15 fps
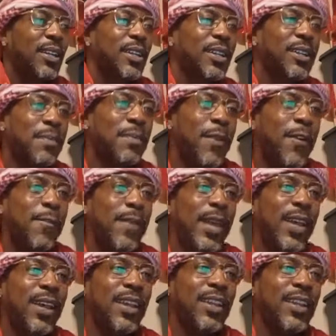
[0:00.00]
Come on,
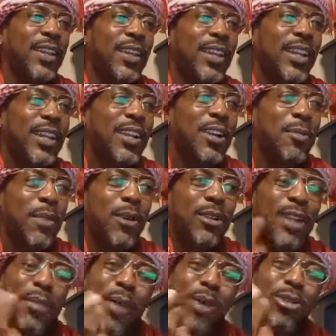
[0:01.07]
man. Come
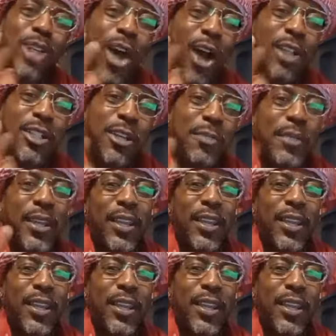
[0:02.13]
on, talk to me.